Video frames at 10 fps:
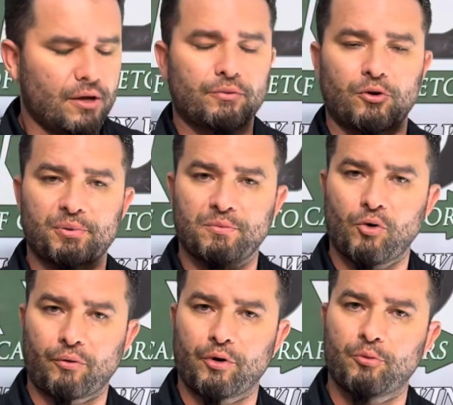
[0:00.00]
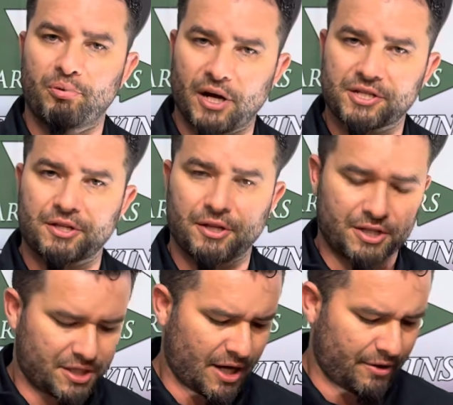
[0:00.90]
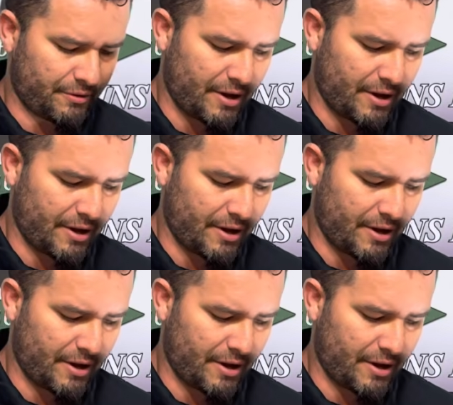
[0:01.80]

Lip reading: will be more robust than the standard